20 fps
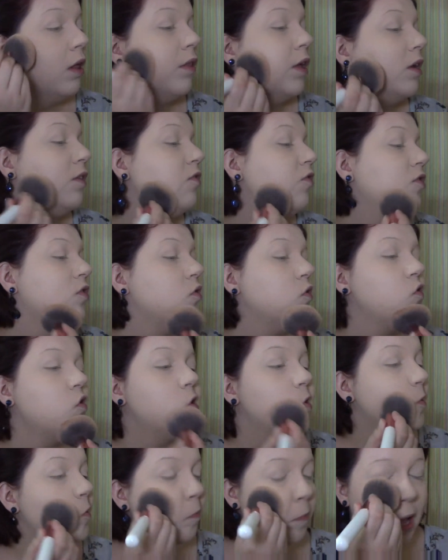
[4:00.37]
that has
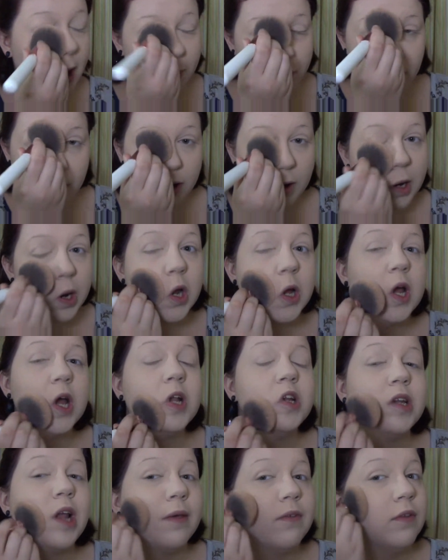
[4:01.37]
used this powder
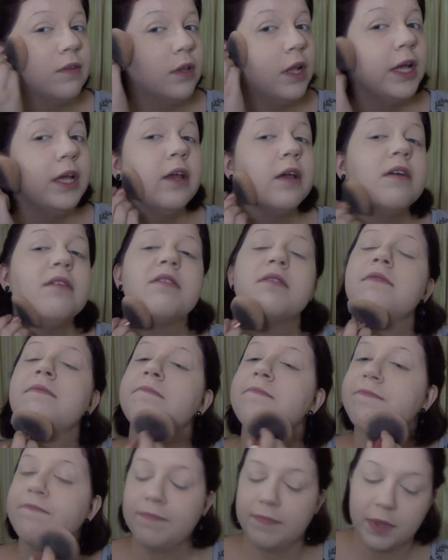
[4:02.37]
and doesn't like it.
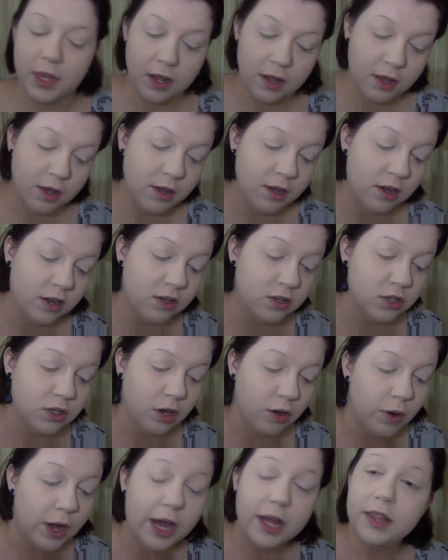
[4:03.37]

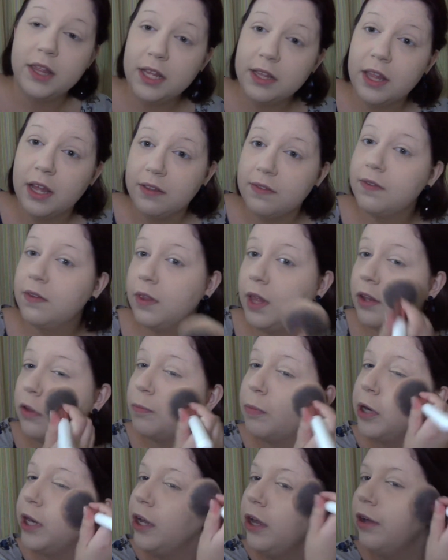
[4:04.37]
So I think that's
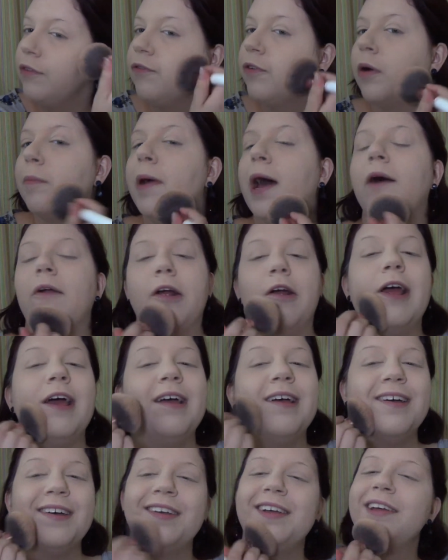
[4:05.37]
pretty good for a powder.
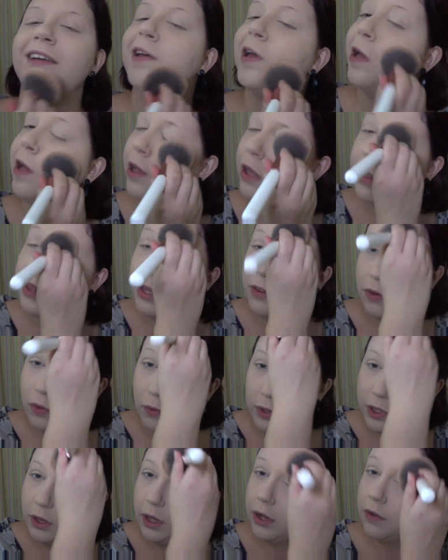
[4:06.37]
That's
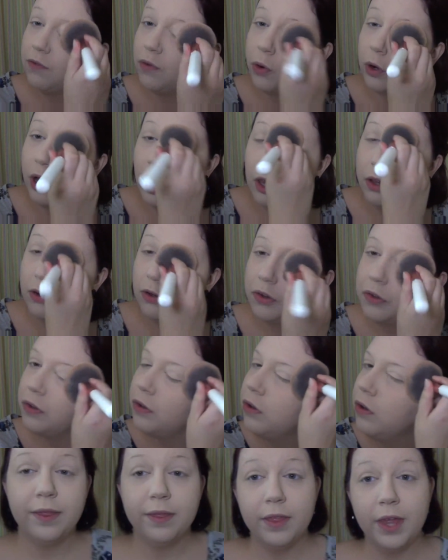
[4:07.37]
only like
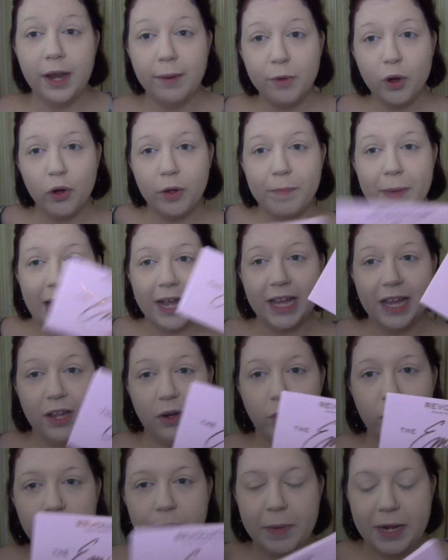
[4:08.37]
$4. Then I'm going back
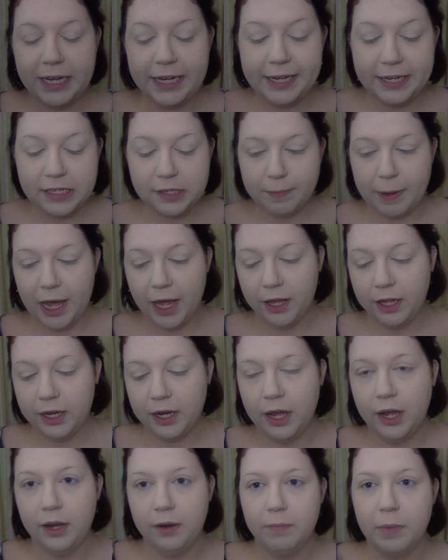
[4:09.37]
in with my Needs
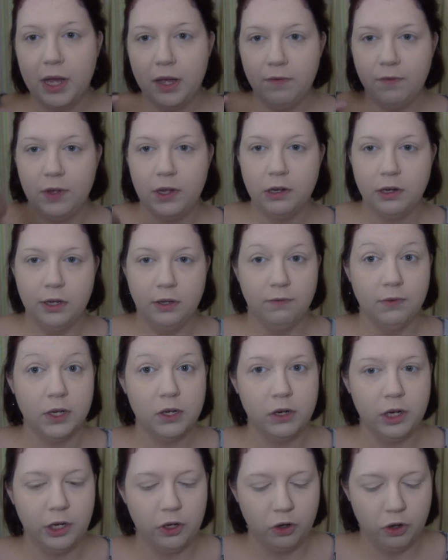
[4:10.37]
palette and my very,
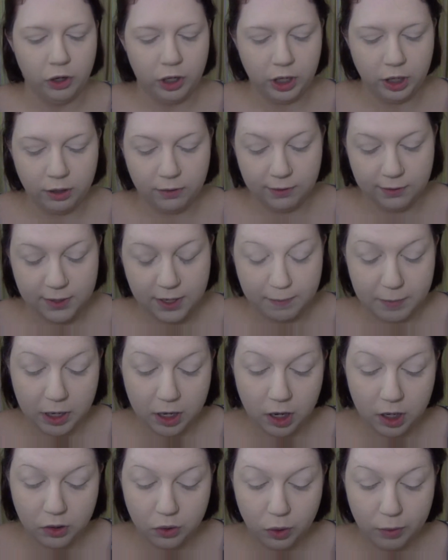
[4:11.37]
very dirty Sigma
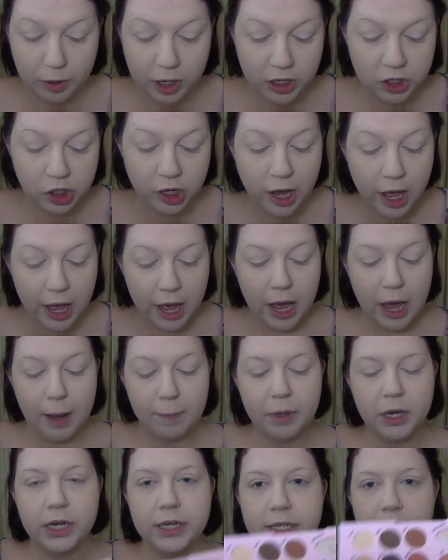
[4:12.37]
contour brush.
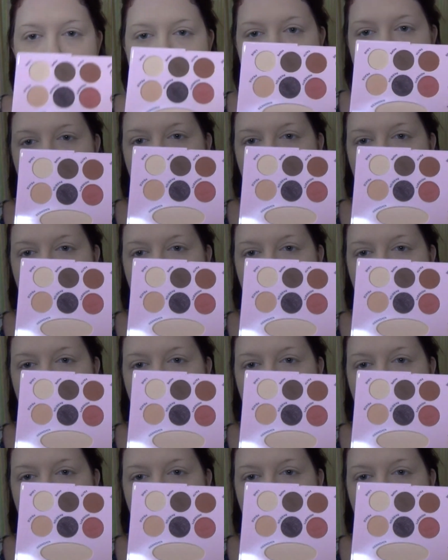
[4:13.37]
I'm going to take the